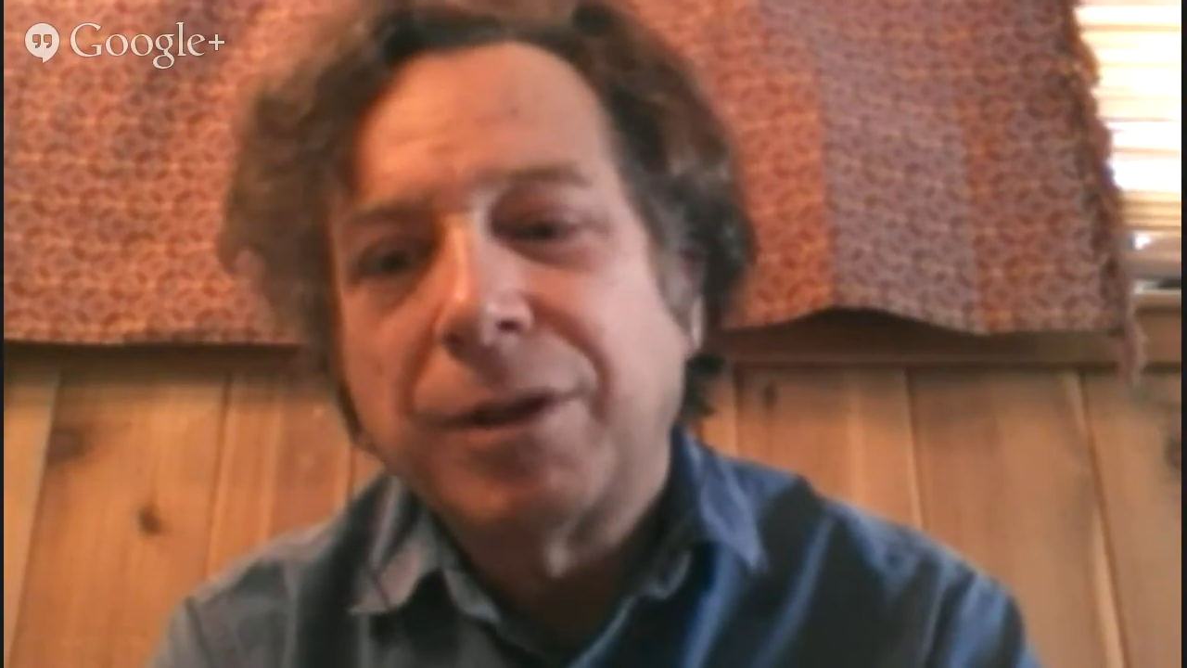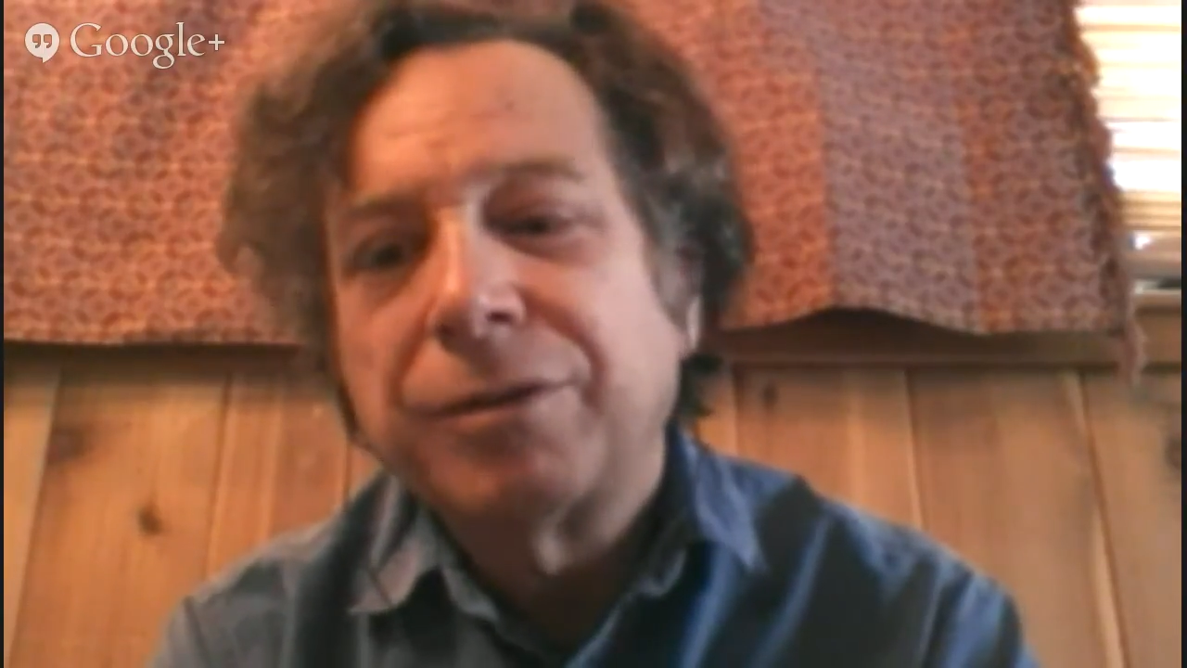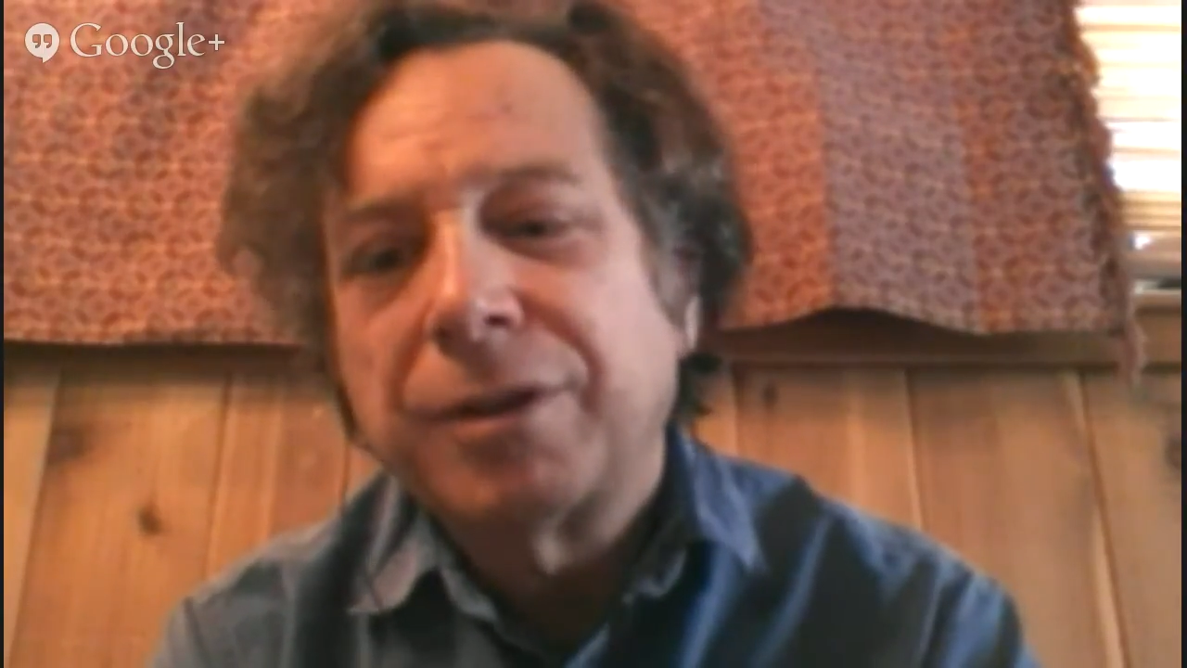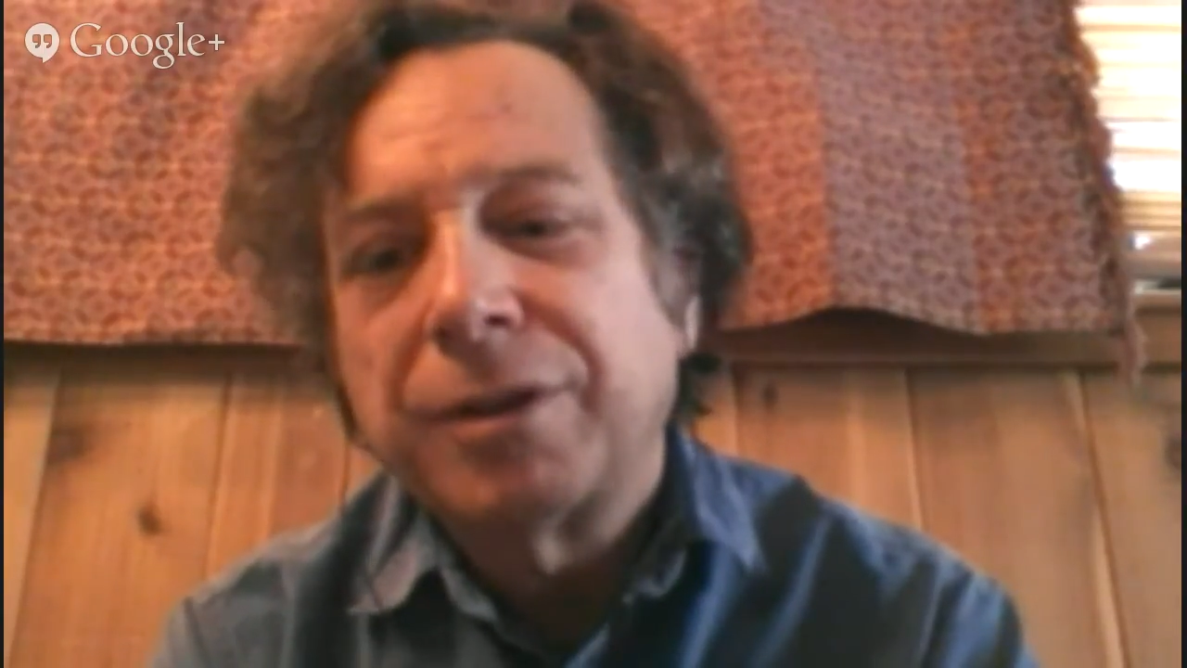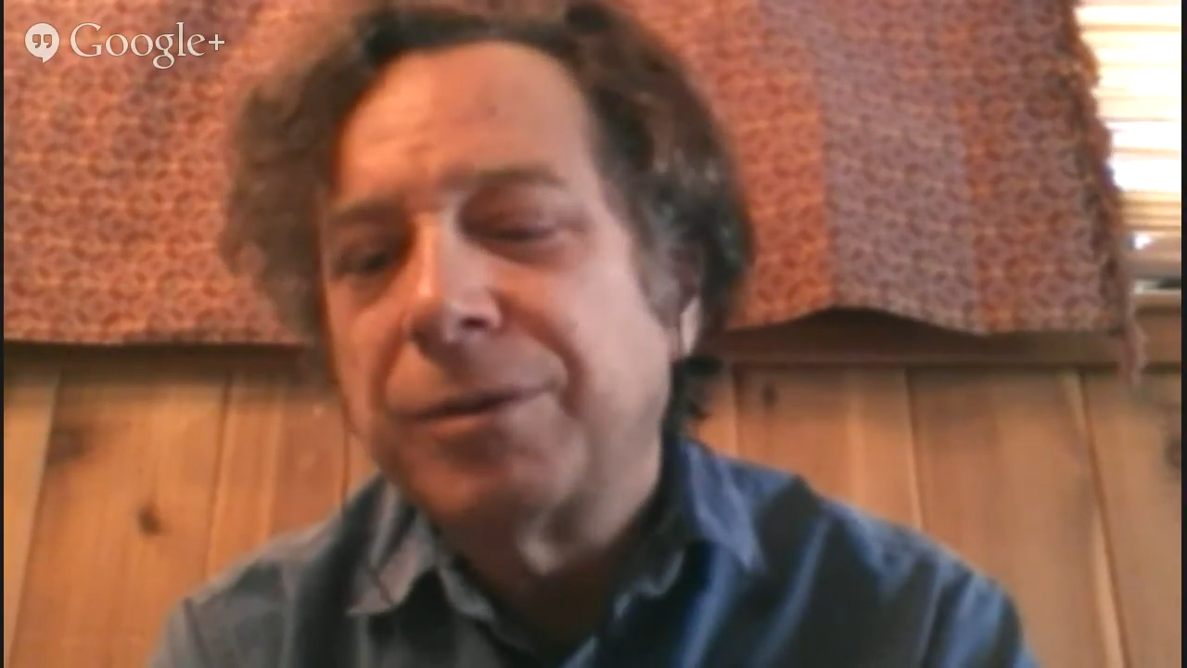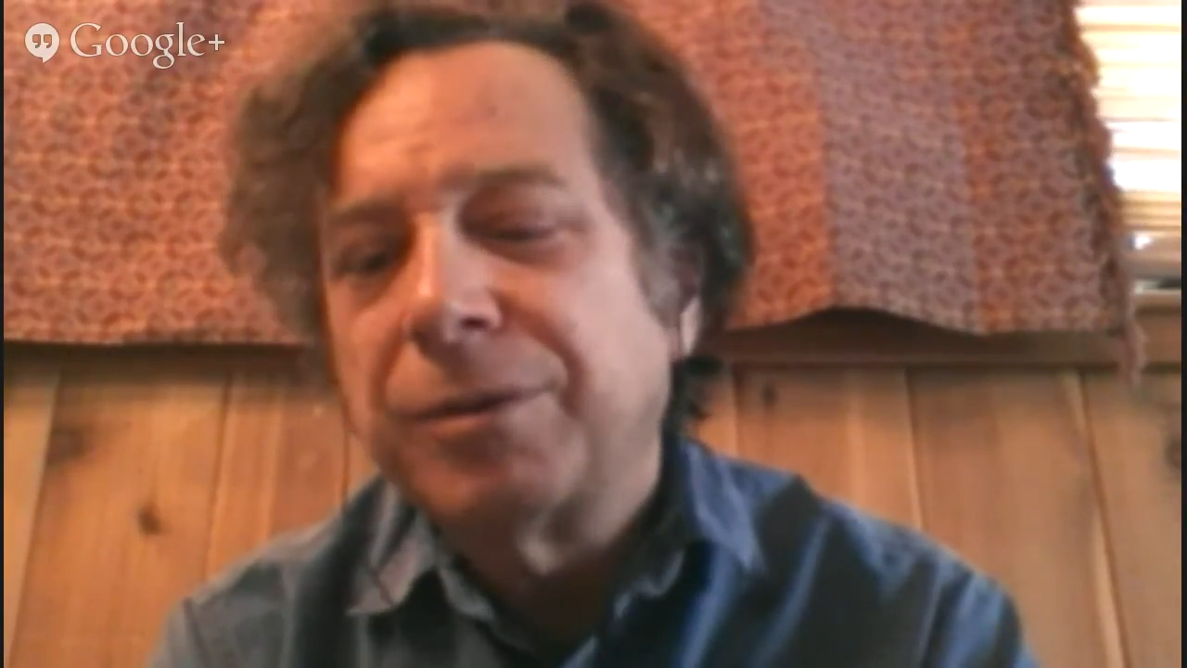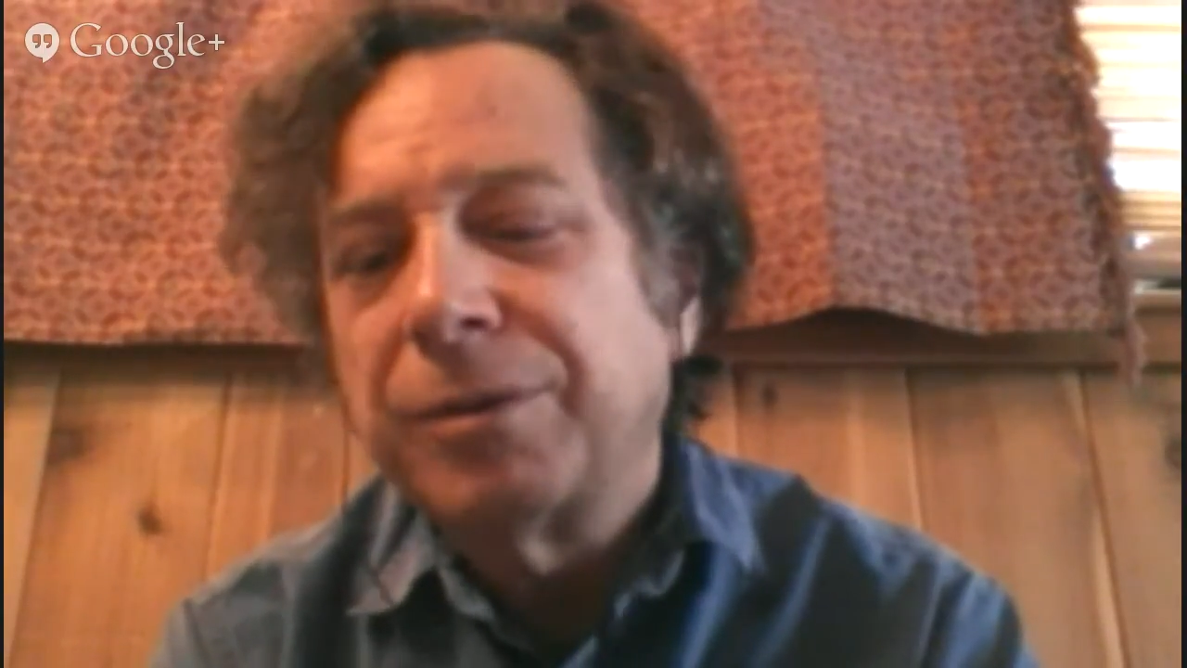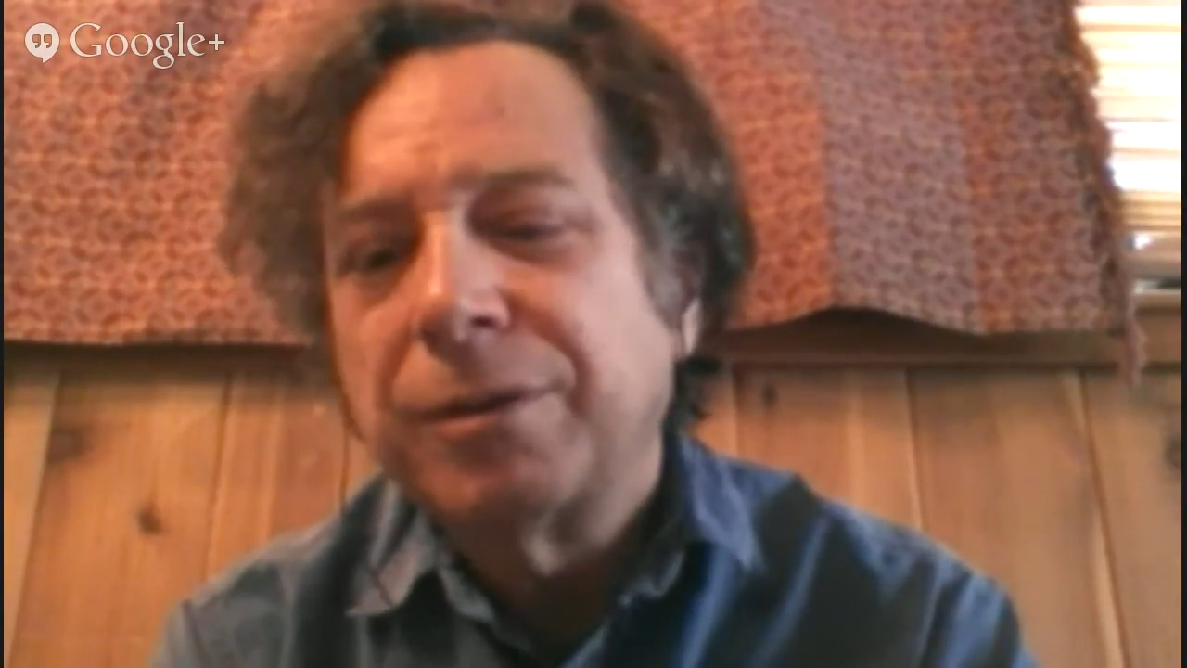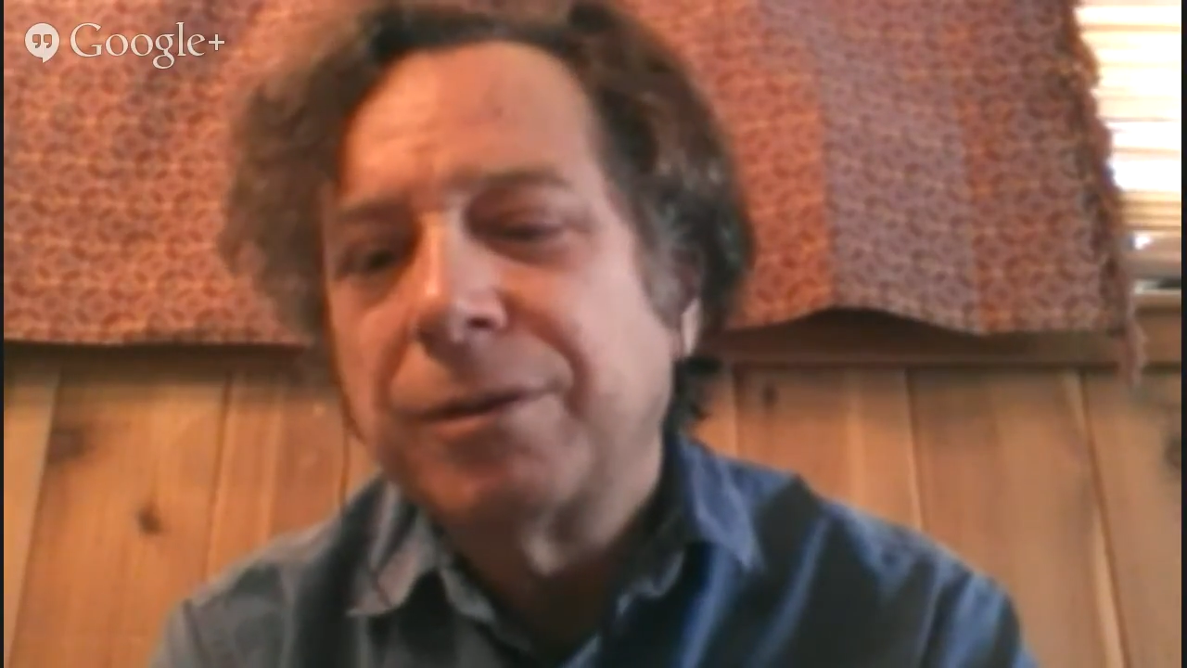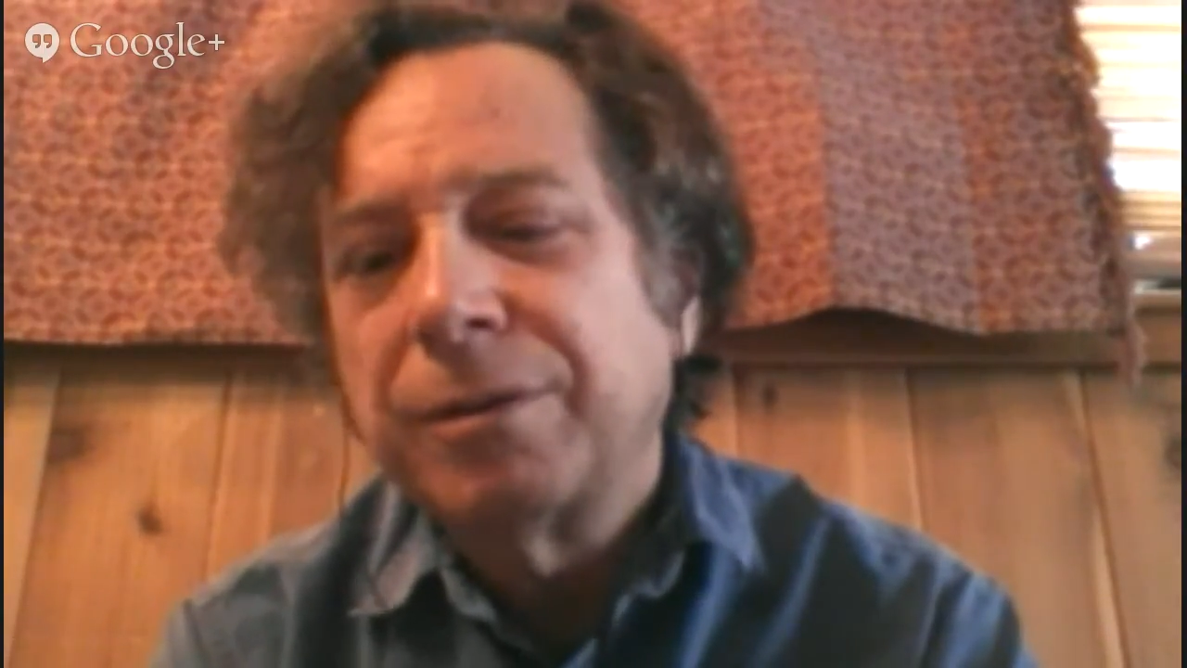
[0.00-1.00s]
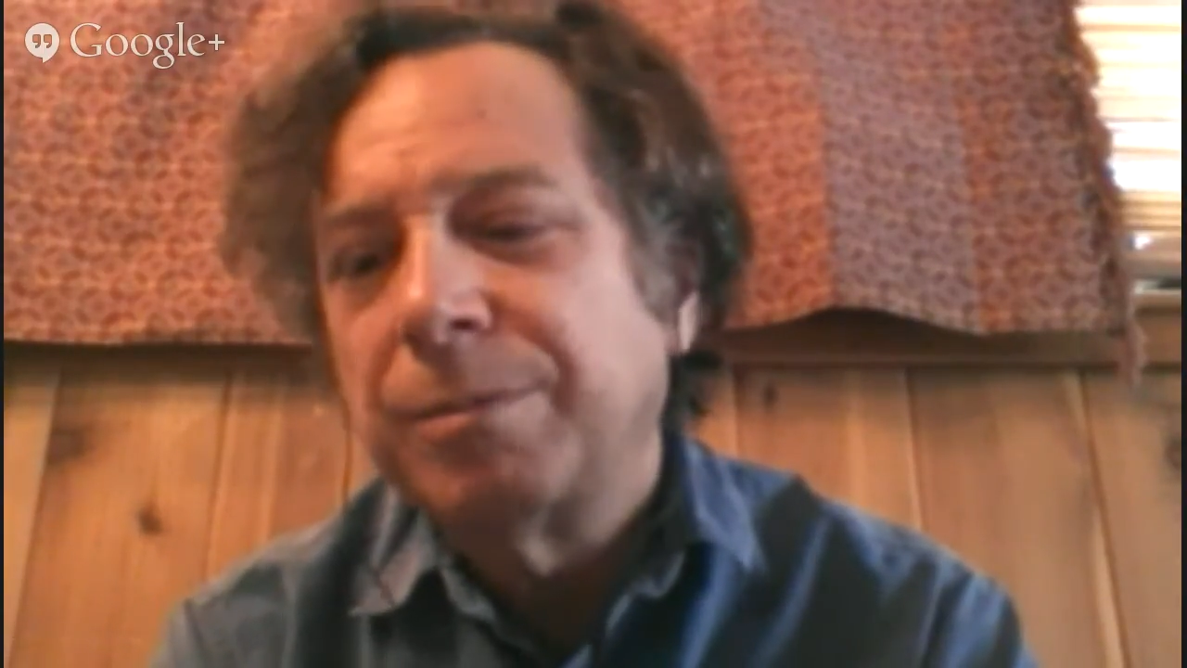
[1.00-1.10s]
else comes into